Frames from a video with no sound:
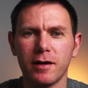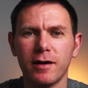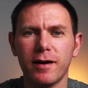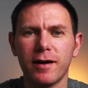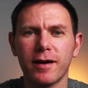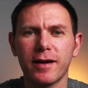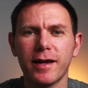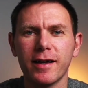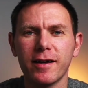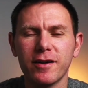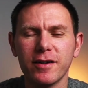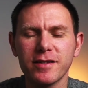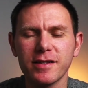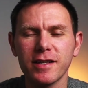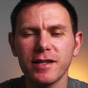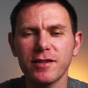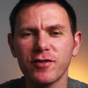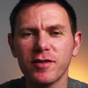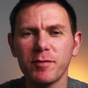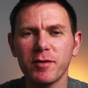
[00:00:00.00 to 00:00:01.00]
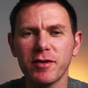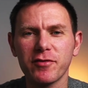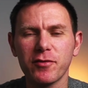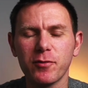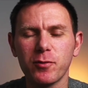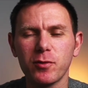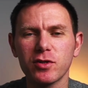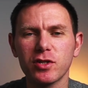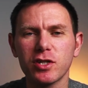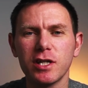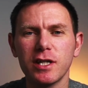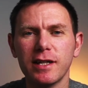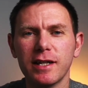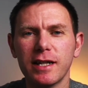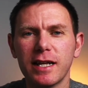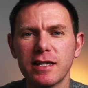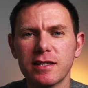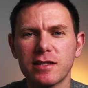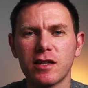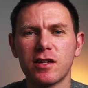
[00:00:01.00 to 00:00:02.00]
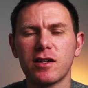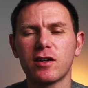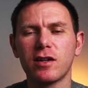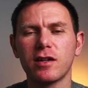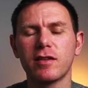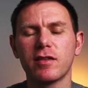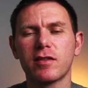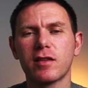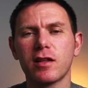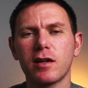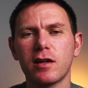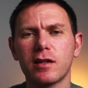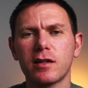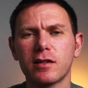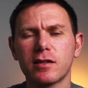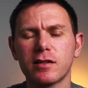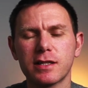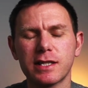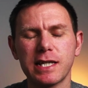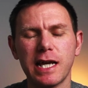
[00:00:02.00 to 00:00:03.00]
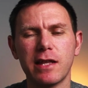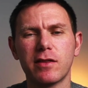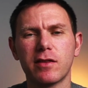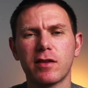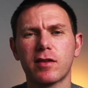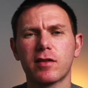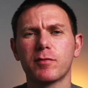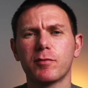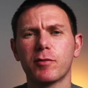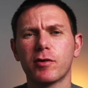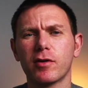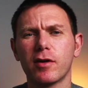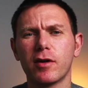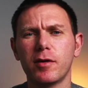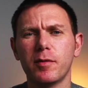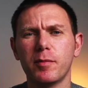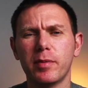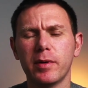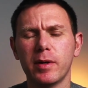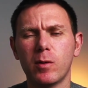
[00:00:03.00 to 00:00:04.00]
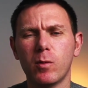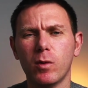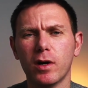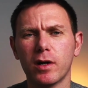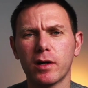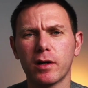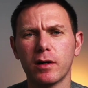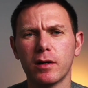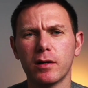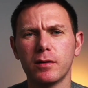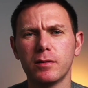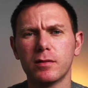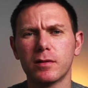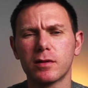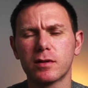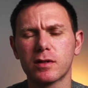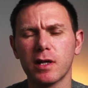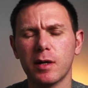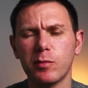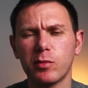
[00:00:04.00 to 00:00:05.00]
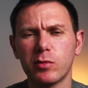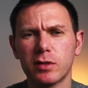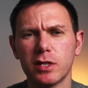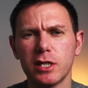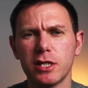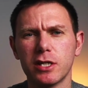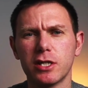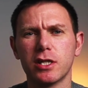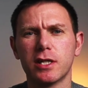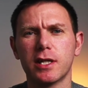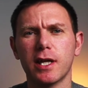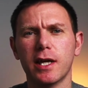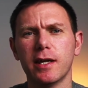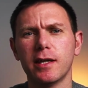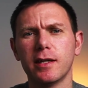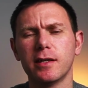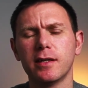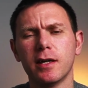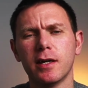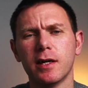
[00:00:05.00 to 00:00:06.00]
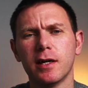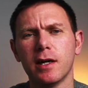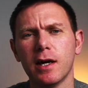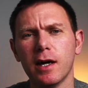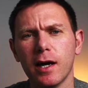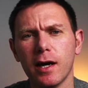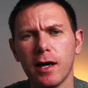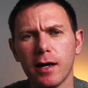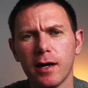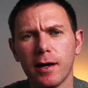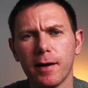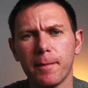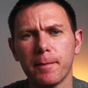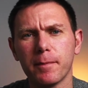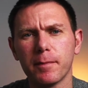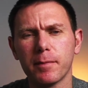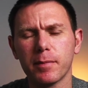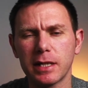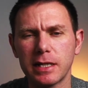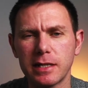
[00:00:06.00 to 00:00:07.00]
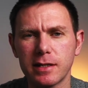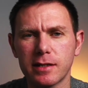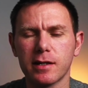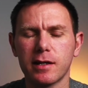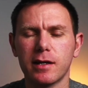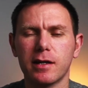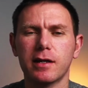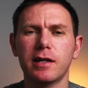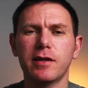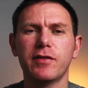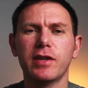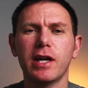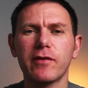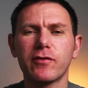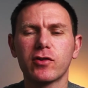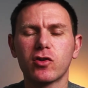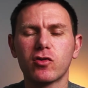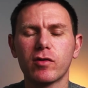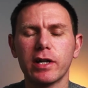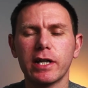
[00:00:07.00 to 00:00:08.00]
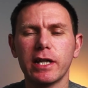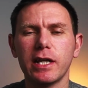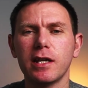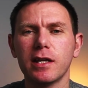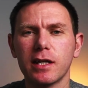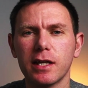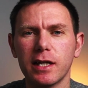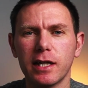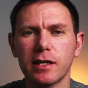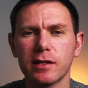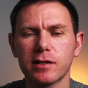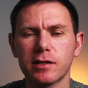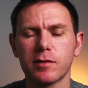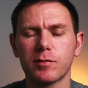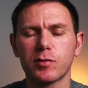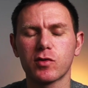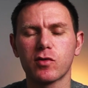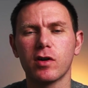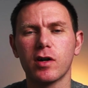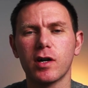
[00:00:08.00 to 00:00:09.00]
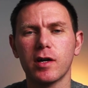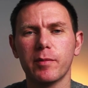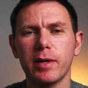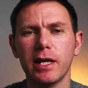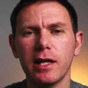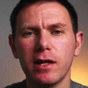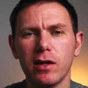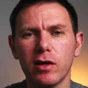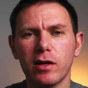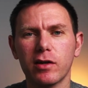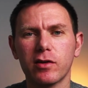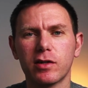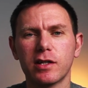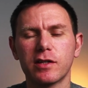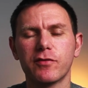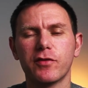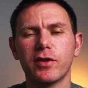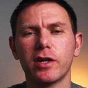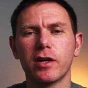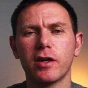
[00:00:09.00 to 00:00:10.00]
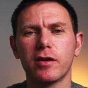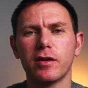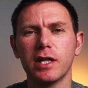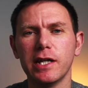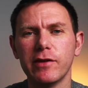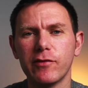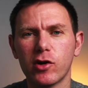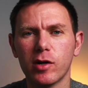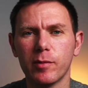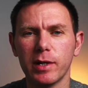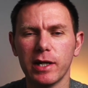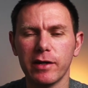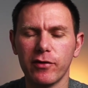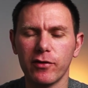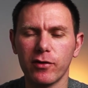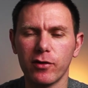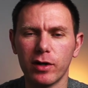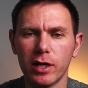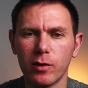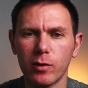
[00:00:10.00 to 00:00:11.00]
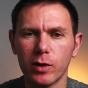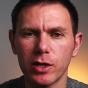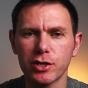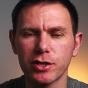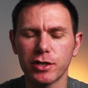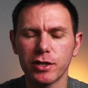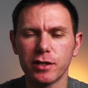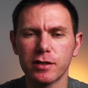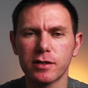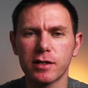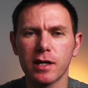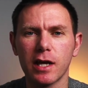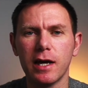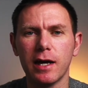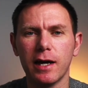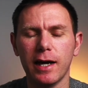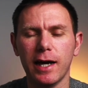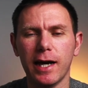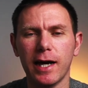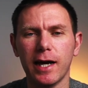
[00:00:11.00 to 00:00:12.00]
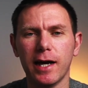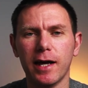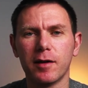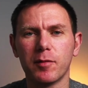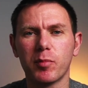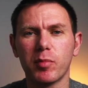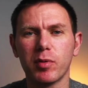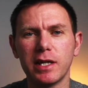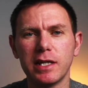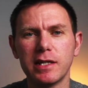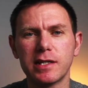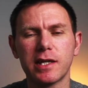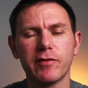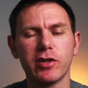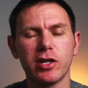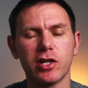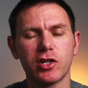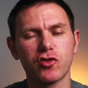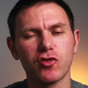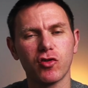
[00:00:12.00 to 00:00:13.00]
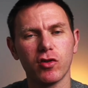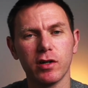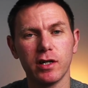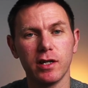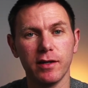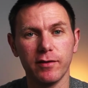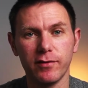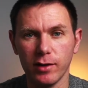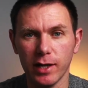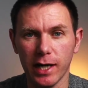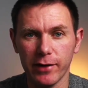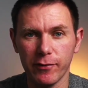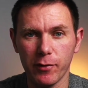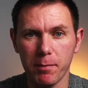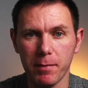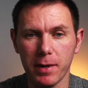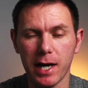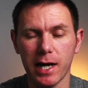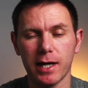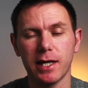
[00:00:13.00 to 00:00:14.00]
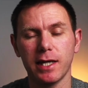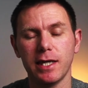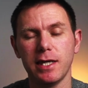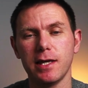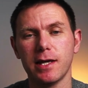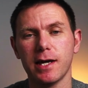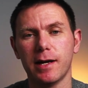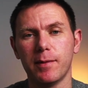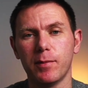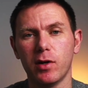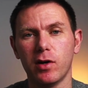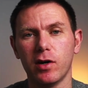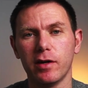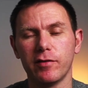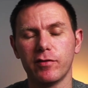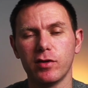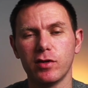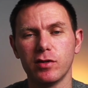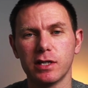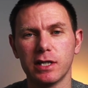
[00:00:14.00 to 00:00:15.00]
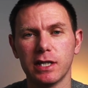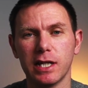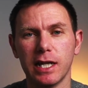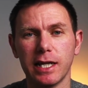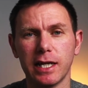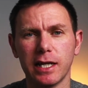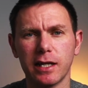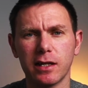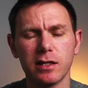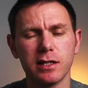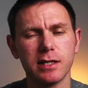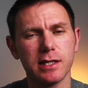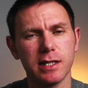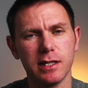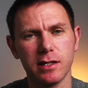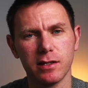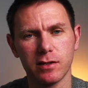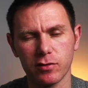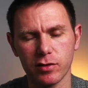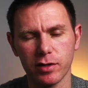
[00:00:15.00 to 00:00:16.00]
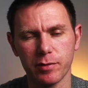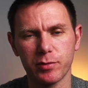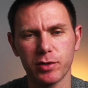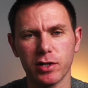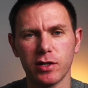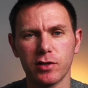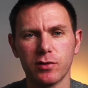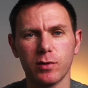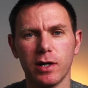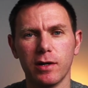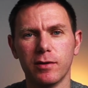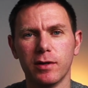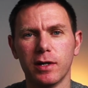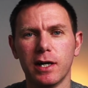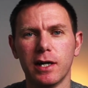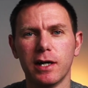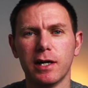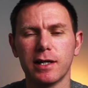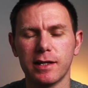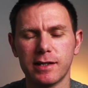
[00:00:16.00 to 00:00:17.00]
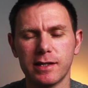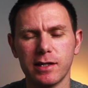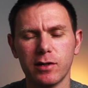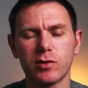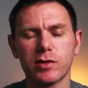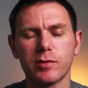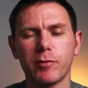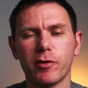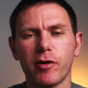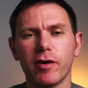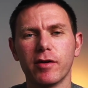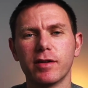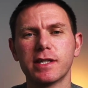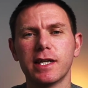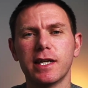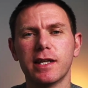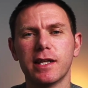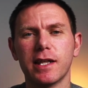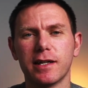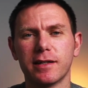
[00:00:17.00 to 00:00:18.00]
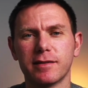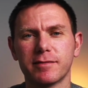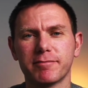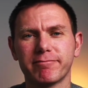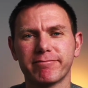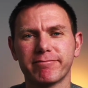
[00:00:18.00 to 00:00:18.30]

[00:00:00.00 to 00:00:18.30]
Okay guys, thanks very much for watching. That's the 9th done, 10th tomorrow, big 1-0, double digit day. Please, if you haven't already, hit subscribe, hit like on this video, leave a comment if you've got any questions, and please give it a try if you have a Mac Ecamm Live using the link that's in the description as well. Until tomorrow, see you then.